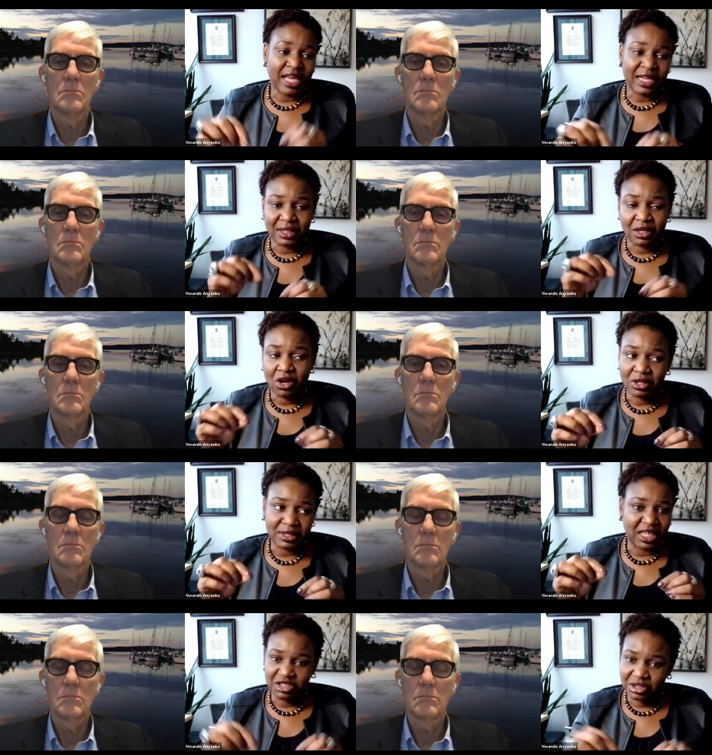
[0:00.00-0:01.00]
Speaker 1: That's a
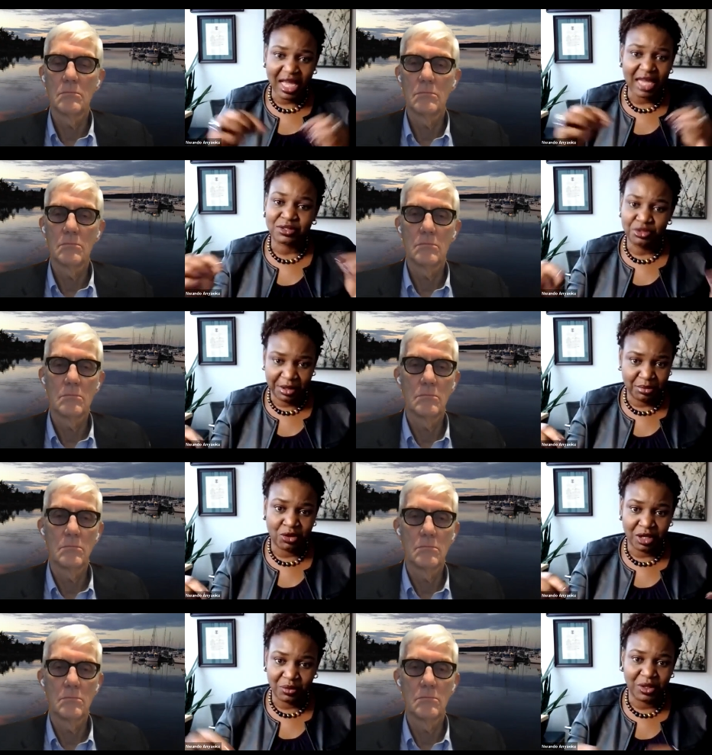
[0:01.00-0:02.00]
cost that just has to be
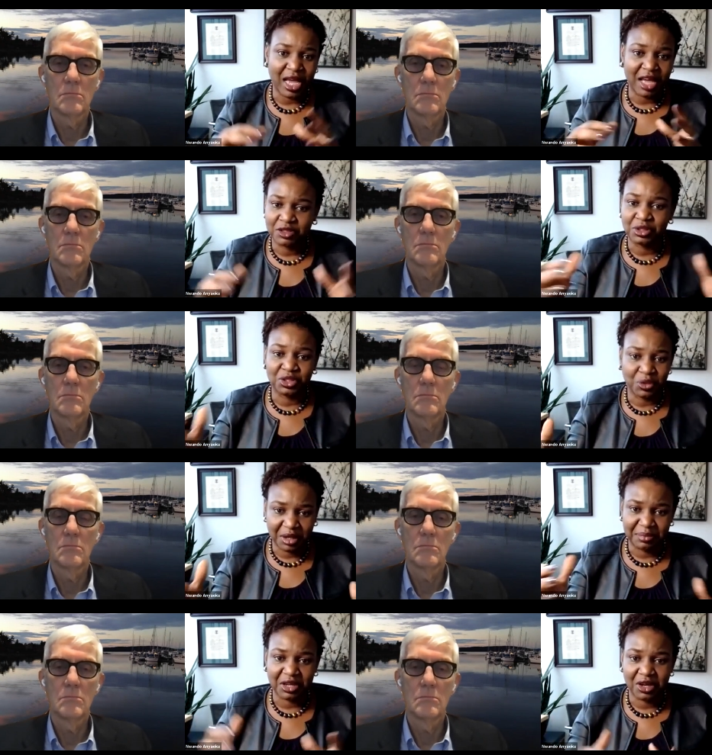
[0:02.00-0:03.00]
borne. We have to
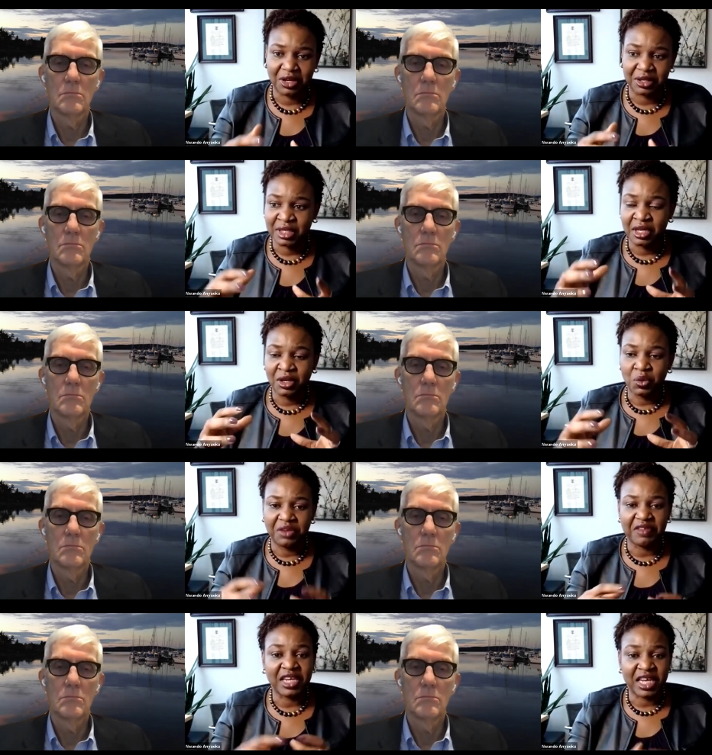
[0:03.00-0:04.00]
do it because
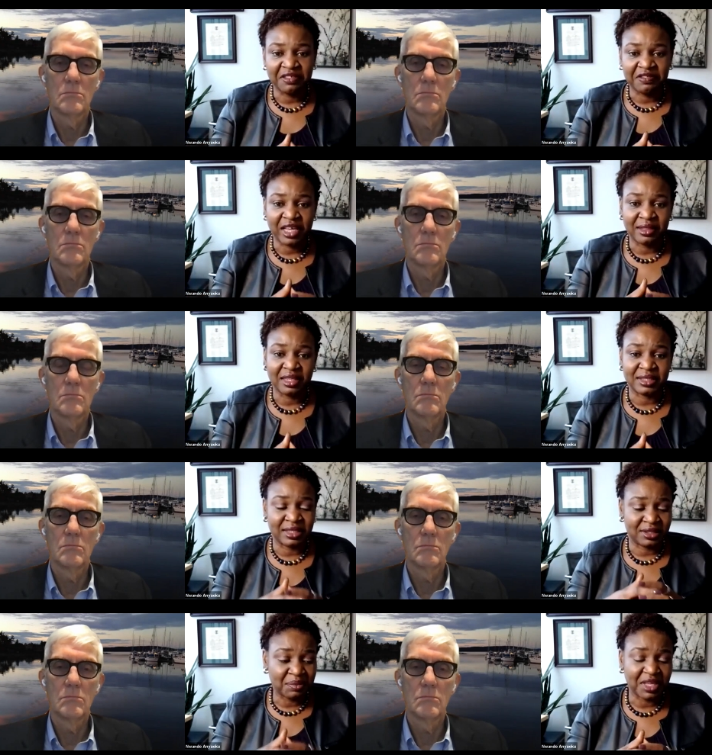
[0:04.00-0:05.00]
we've identified
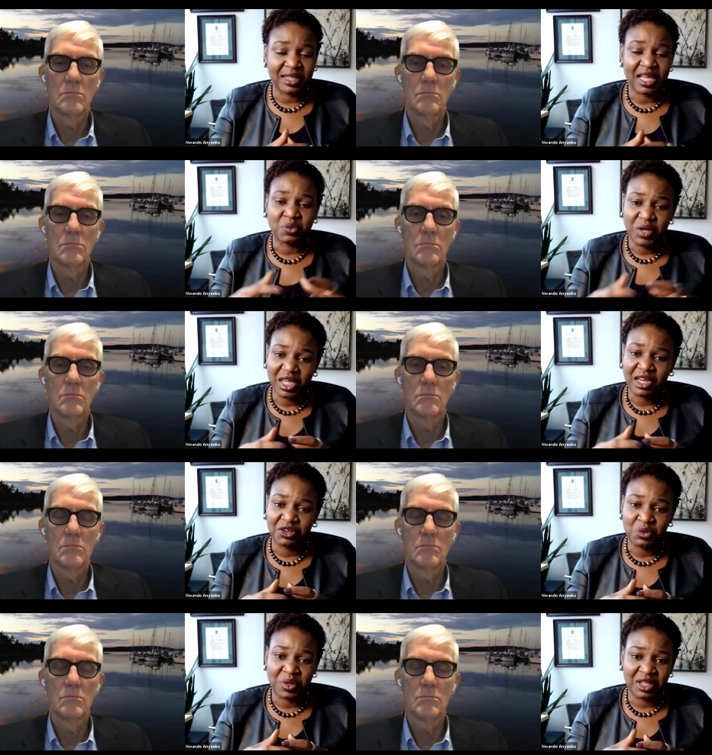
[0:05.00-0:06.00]
this as something that we
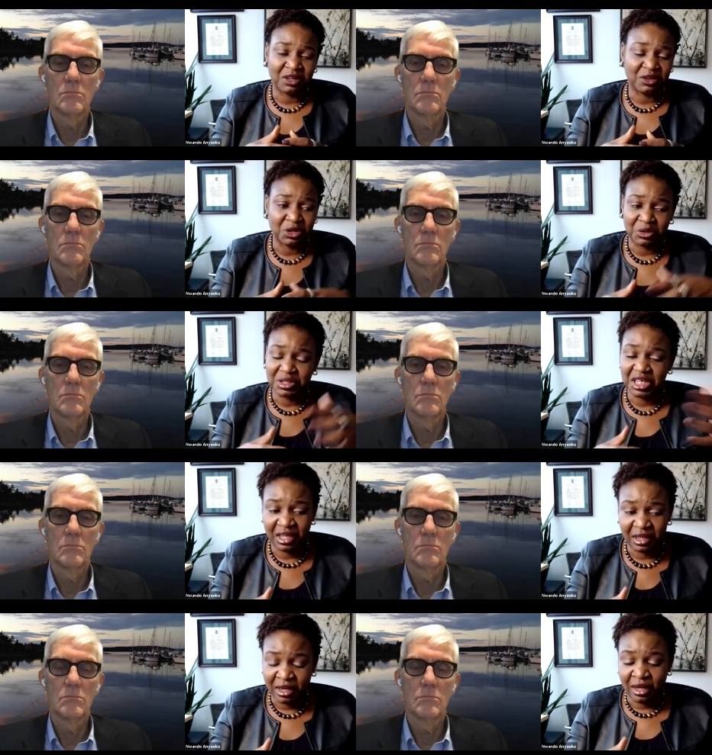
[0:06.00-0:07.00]
can do within. You don't
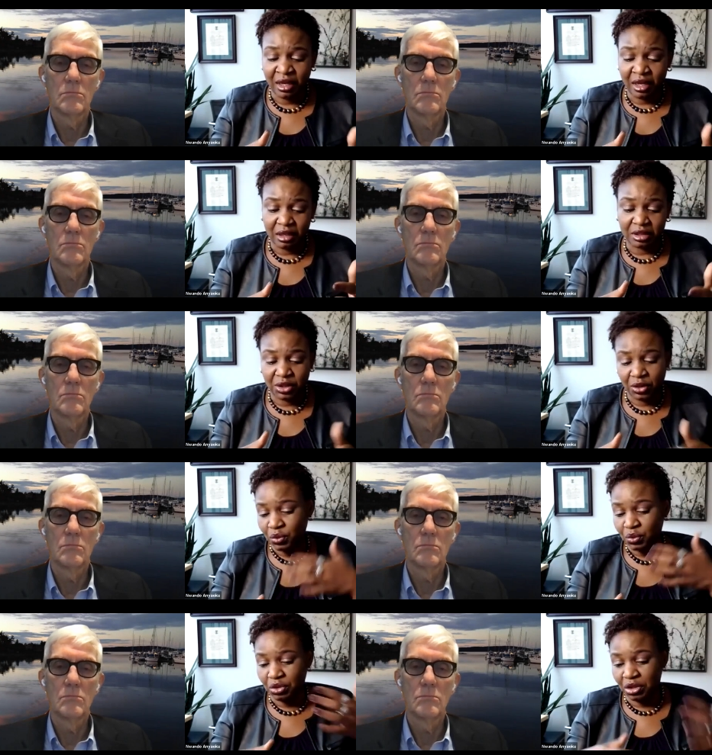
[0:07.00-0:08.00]
need
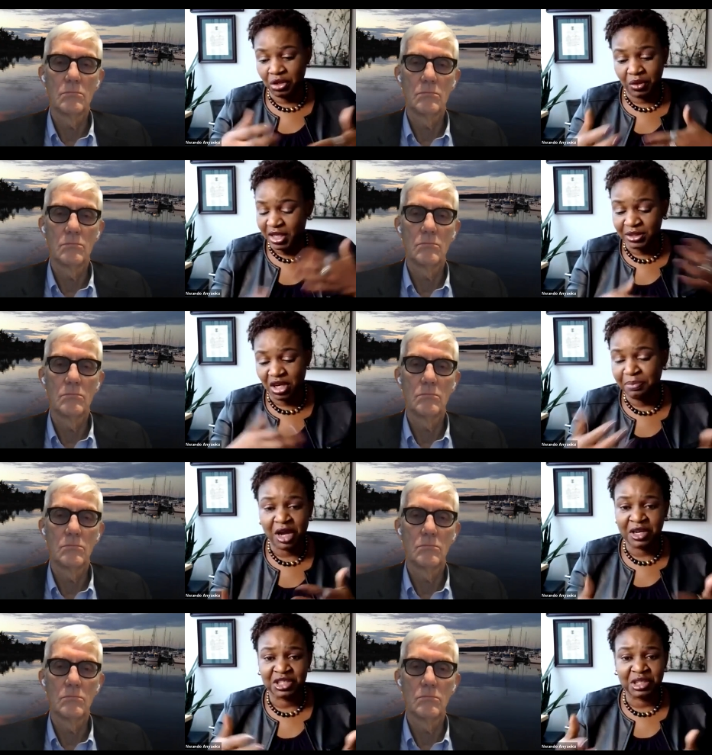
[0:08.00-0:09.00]
to, you know, there's not a
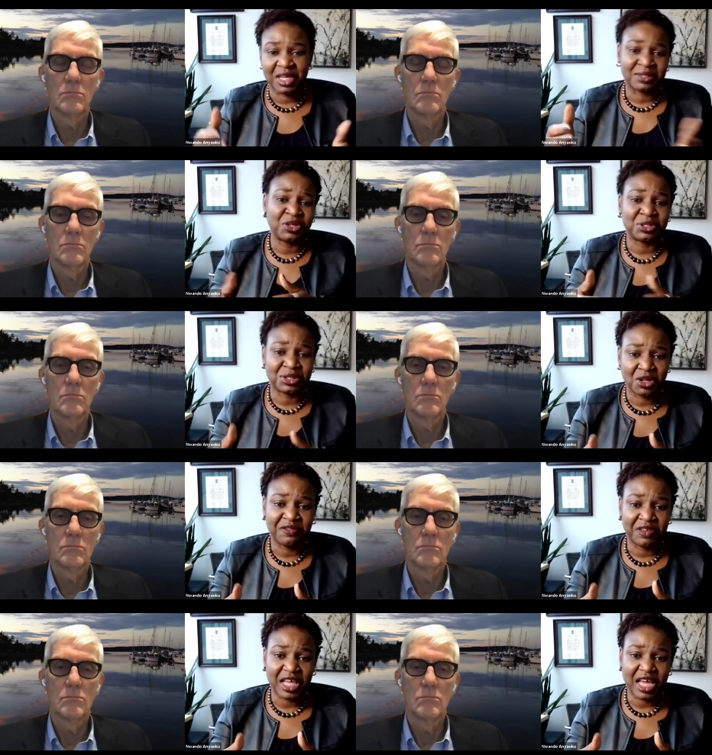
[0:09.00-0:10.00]
partnership that's going to
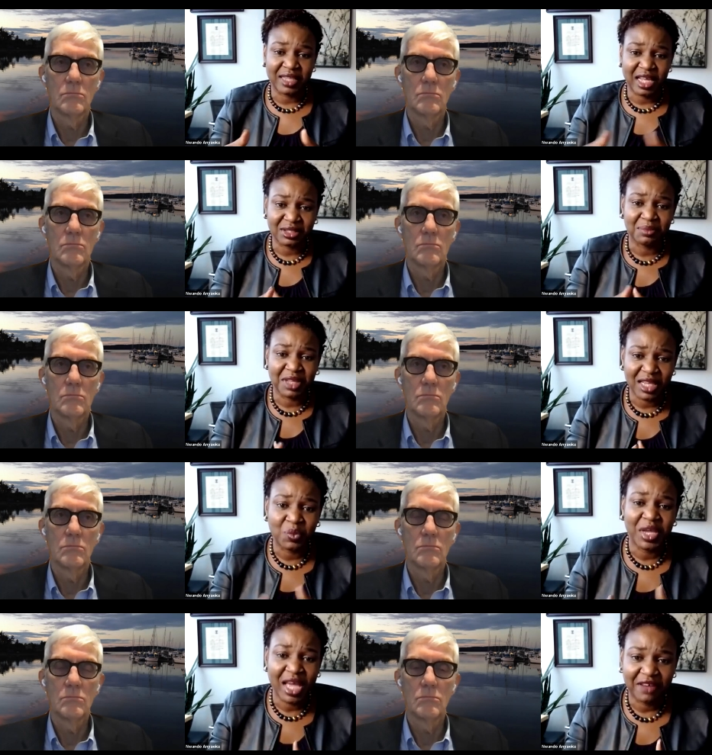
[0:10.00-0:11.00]
solve for that. That's something
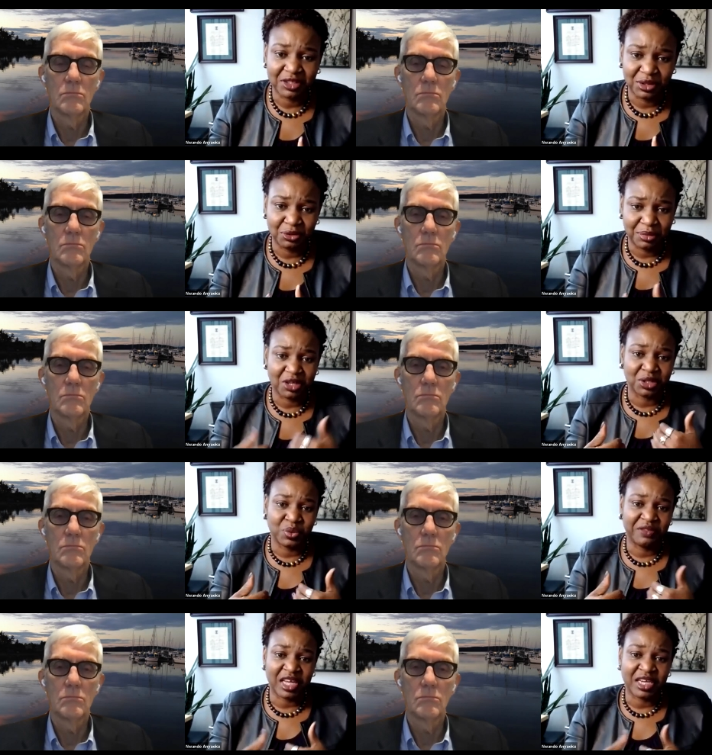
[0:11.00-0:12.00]
that we have to do
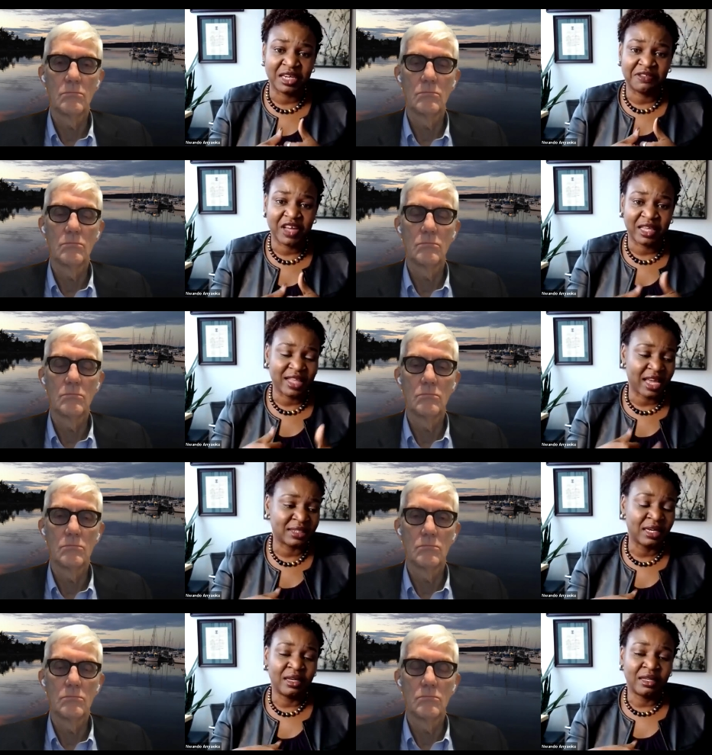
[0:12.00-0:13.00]
because we've identified
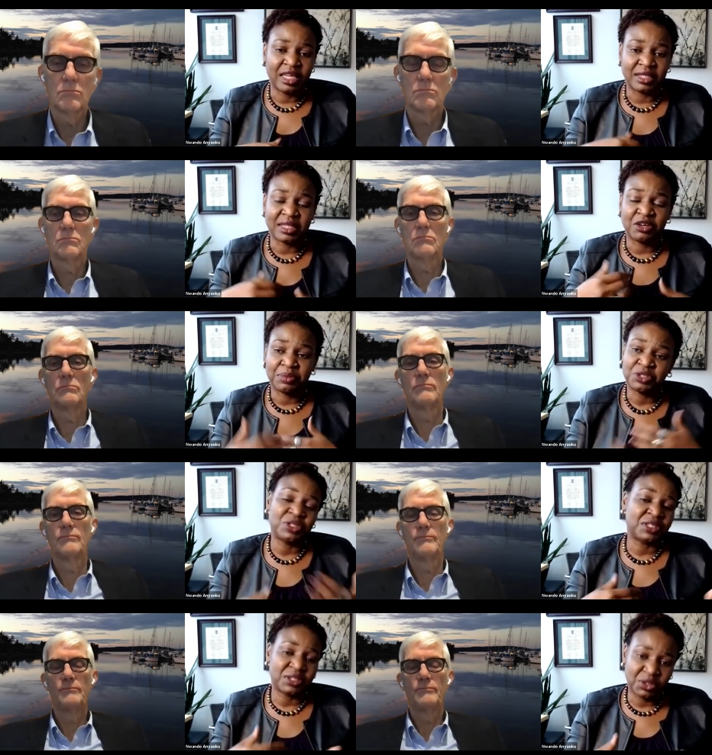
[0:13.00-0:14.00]
that there is an
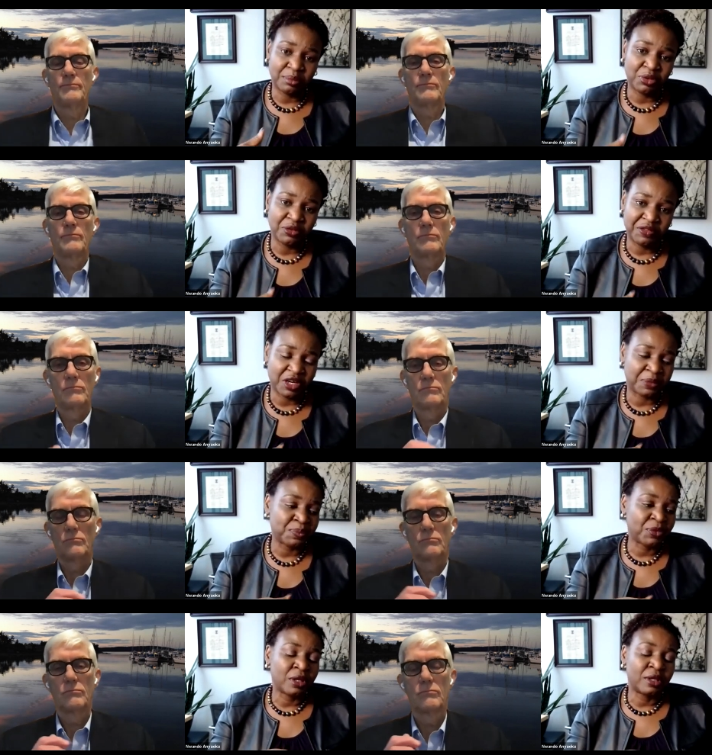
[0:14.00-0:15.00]
opportunity to improve
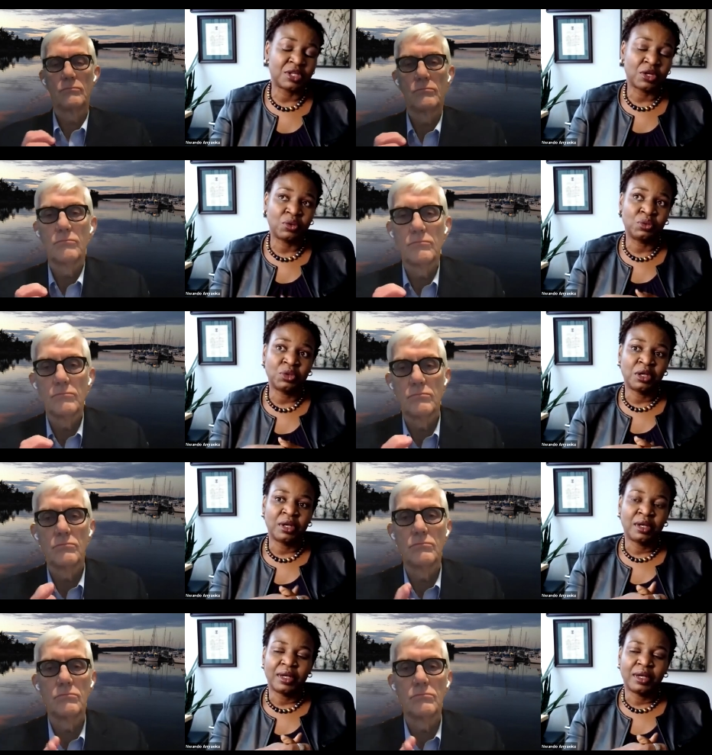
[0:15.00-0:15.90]
here. So